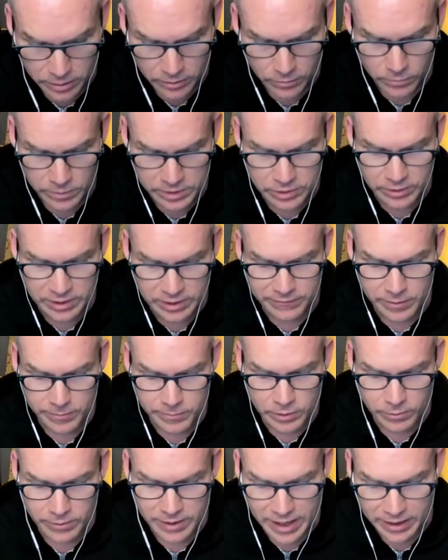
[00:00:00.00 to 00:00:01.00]
When you give up
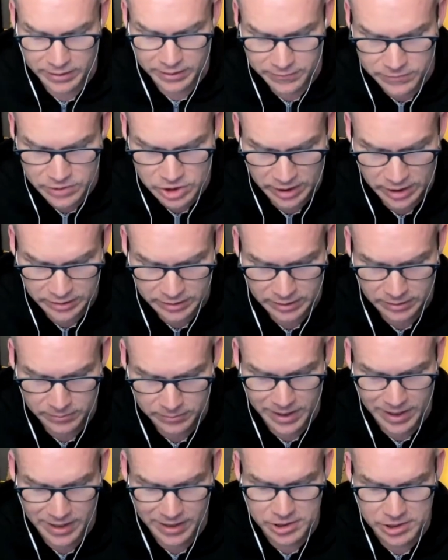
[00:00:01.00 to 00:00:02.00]
your reactive checking,
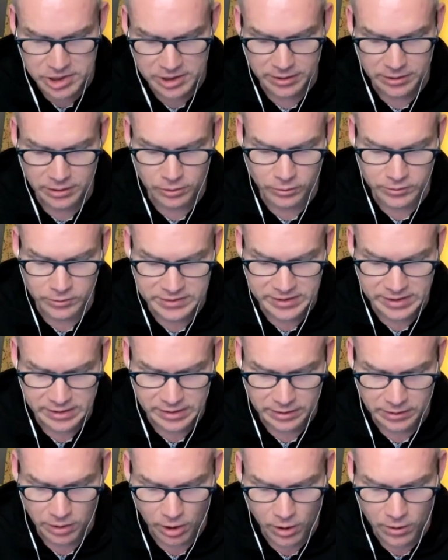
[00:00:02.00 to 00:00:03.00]
managing, and goal
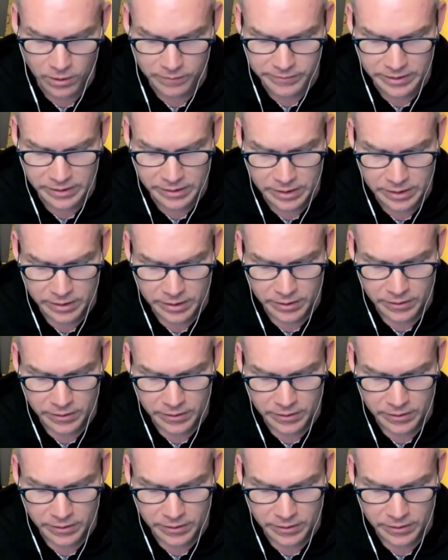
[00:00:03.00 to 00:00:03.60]
seeking, all of it,